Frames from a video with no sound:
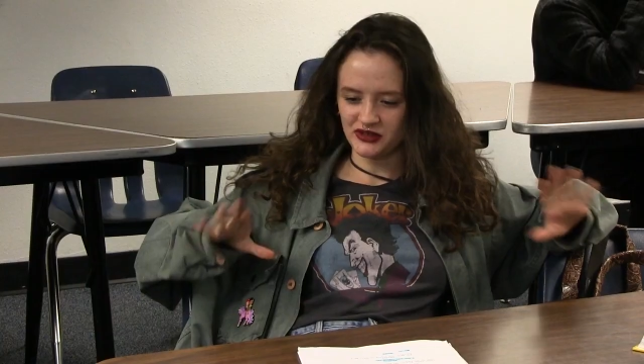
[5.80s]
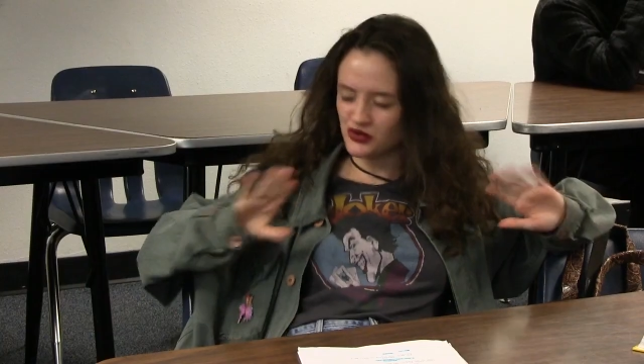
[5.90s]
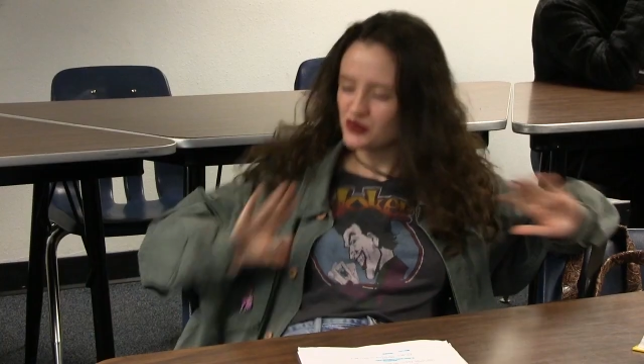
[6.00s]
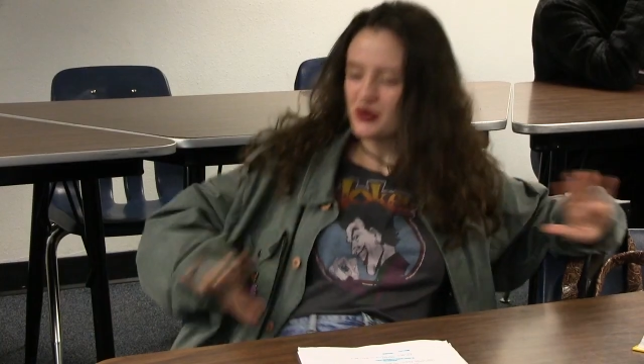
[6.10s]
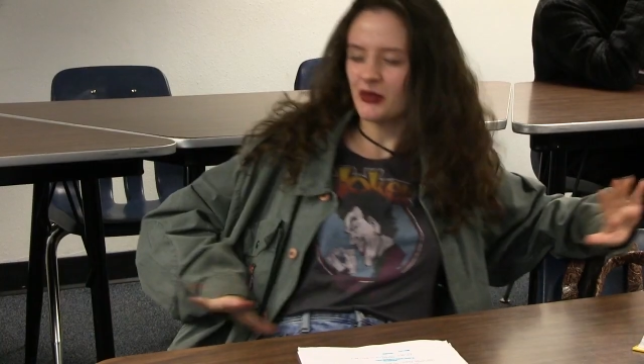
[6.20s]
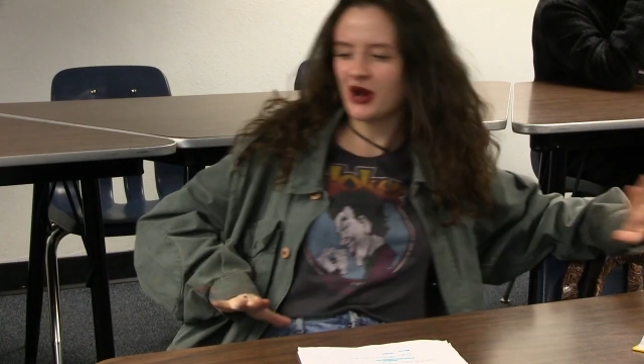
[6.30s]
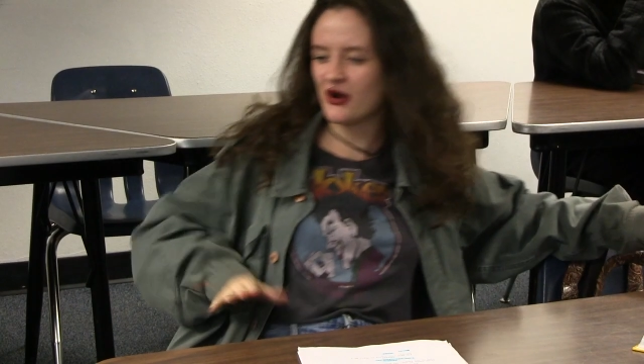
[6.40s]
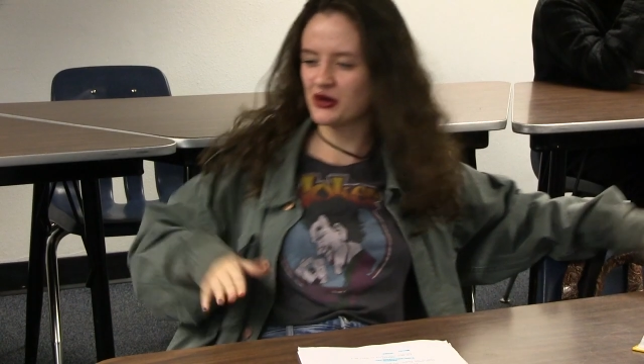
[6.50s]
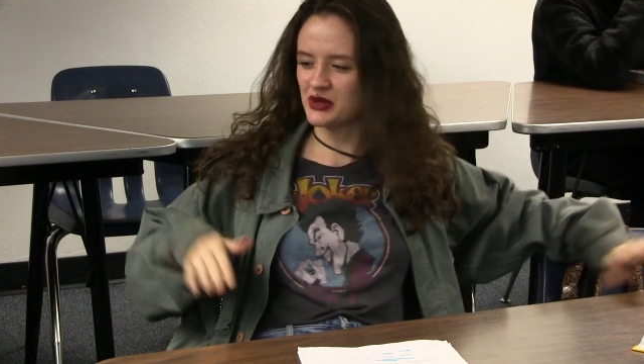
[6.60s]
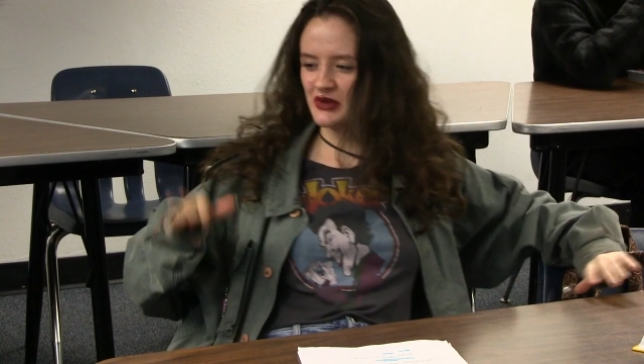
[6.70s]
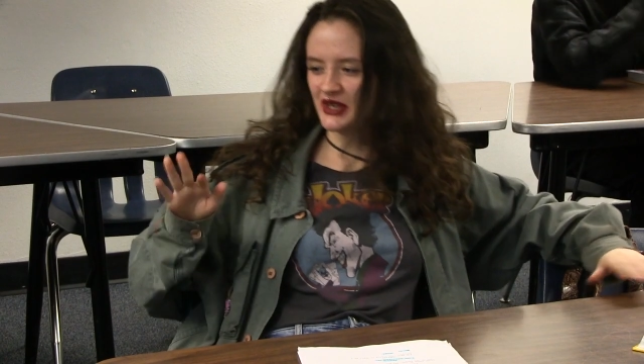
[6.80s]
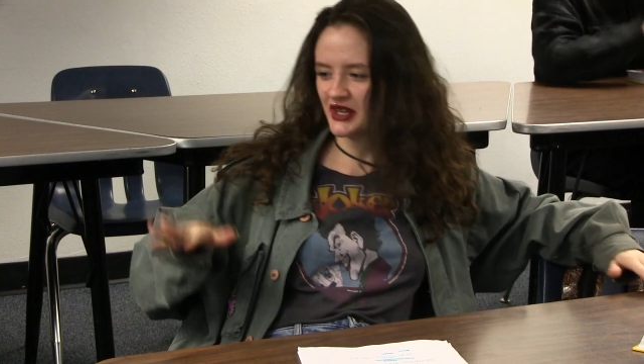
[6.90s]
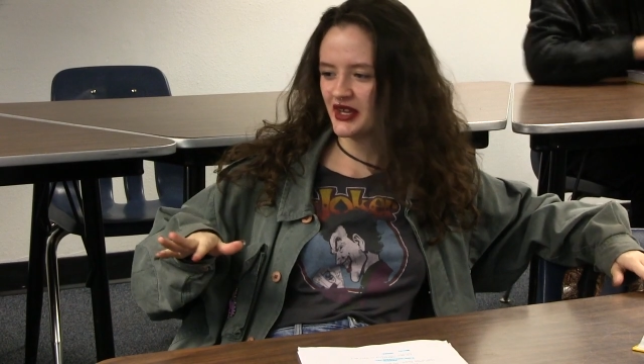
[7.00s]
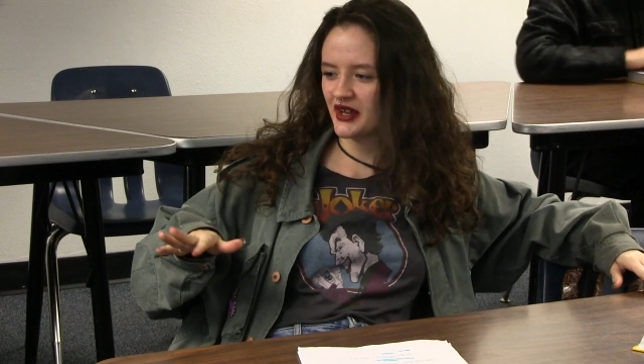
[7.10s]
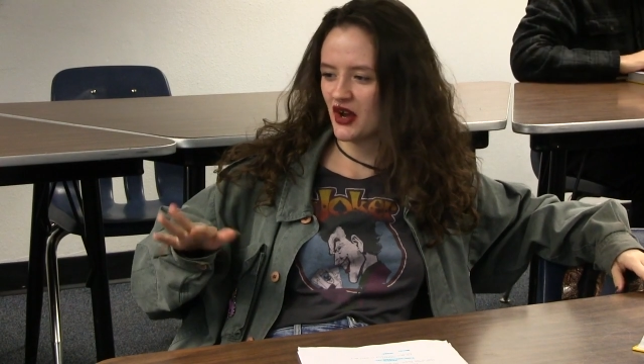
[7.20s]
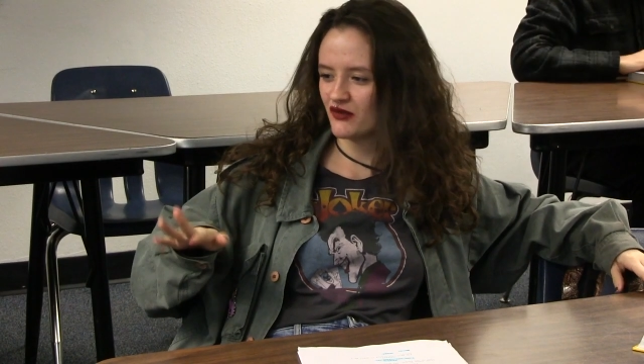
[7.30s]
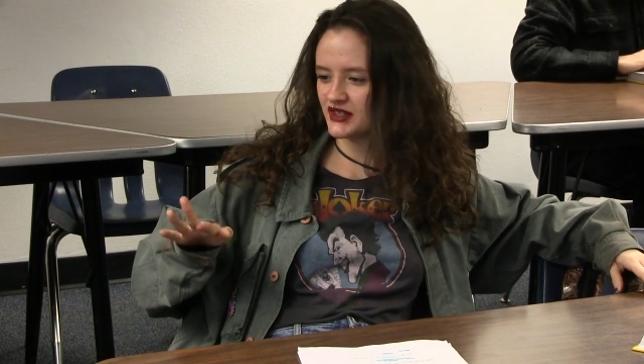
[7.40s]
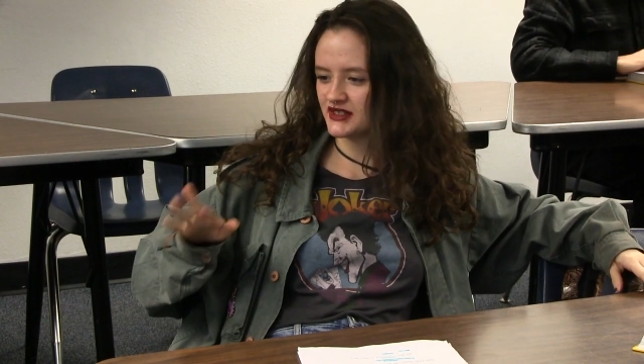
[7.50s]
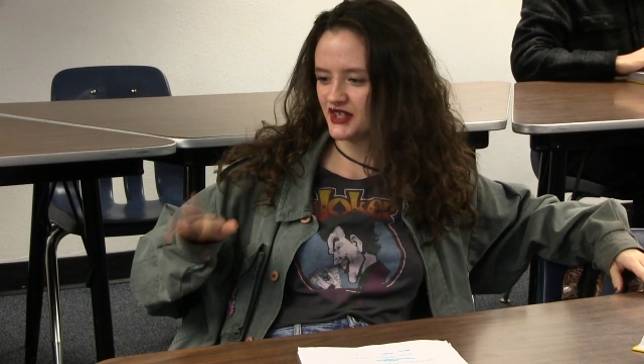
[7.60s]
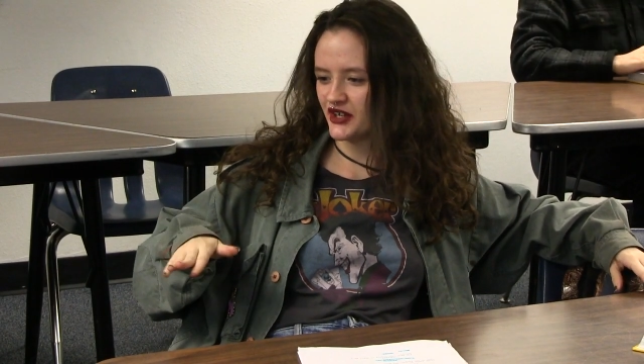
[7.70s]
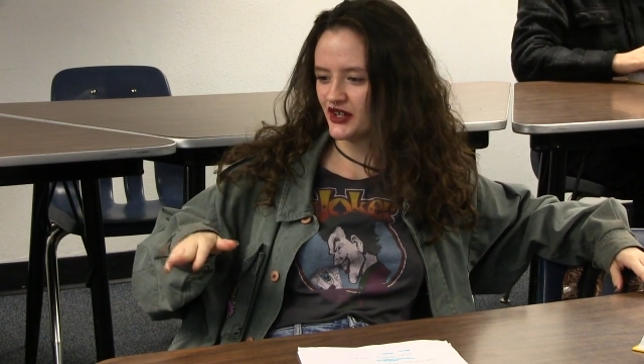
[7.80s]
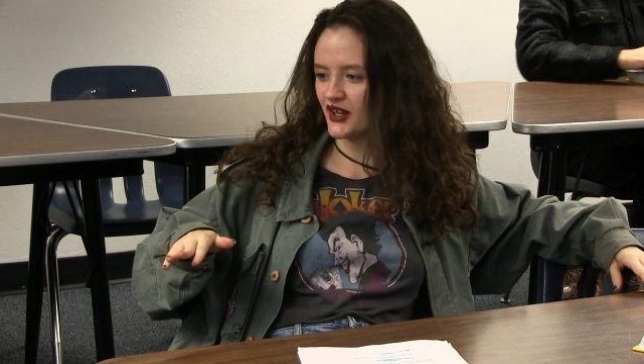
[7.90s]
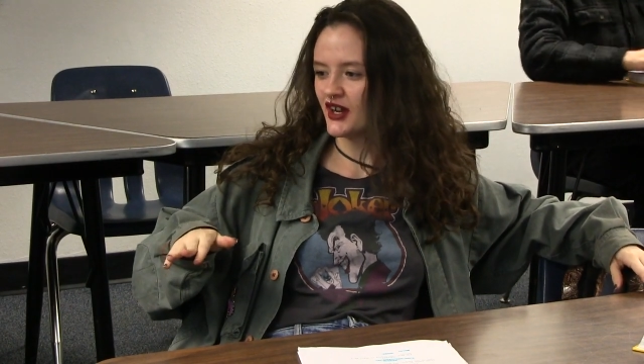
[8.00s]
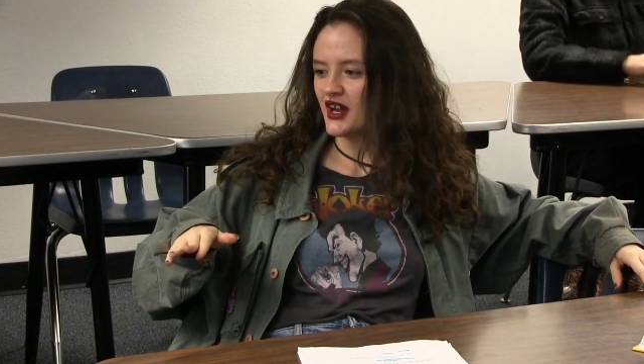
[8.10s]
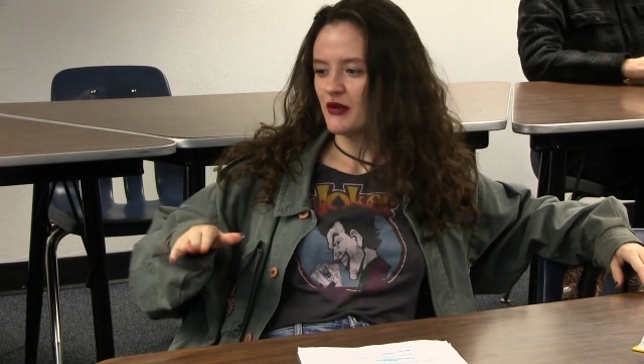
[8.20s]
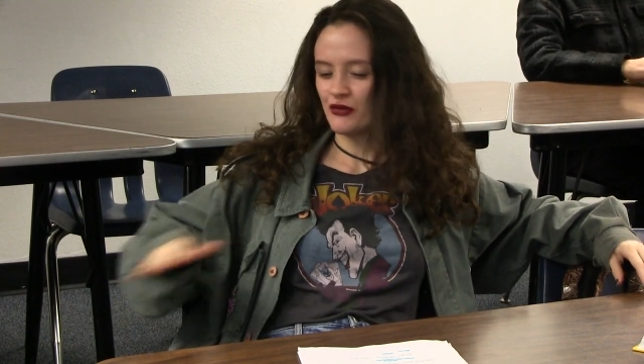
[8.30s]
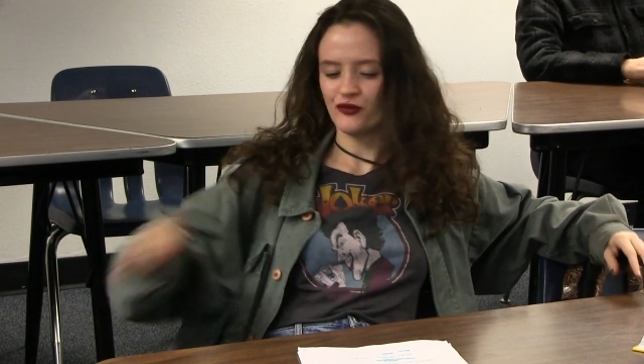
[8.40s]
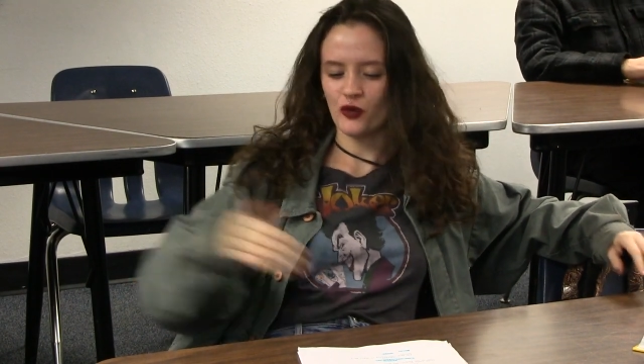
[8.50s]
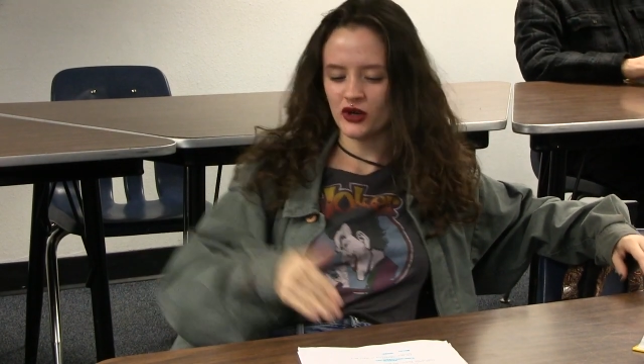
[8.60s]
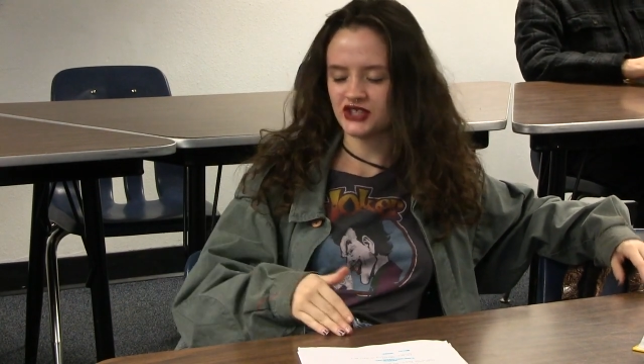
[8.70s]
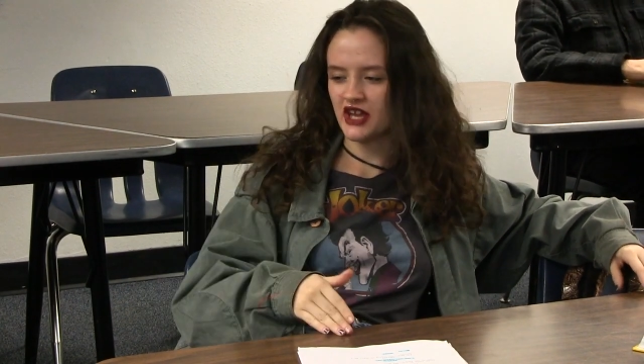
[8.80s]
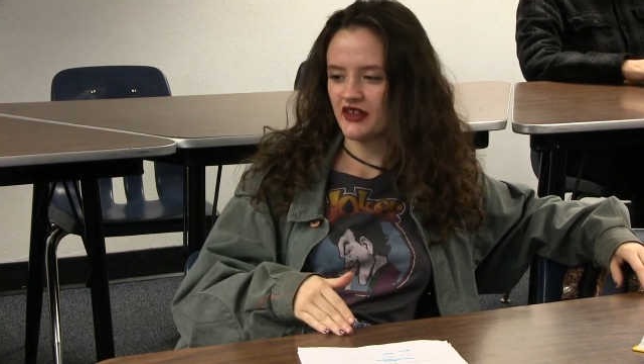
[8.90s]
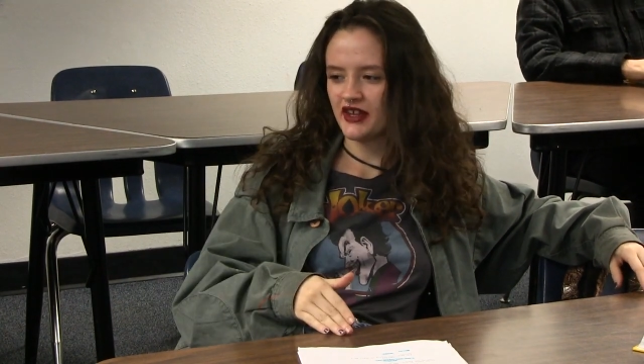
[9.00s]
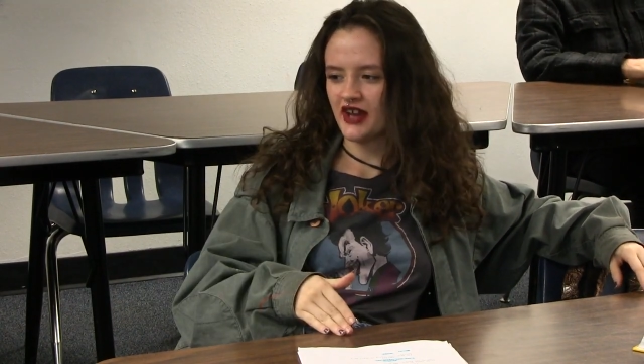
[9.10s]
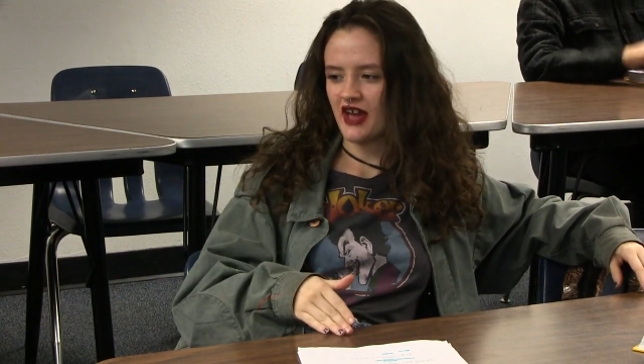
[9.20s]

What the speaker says: Do you remember how in the beginning of this year, before Jalen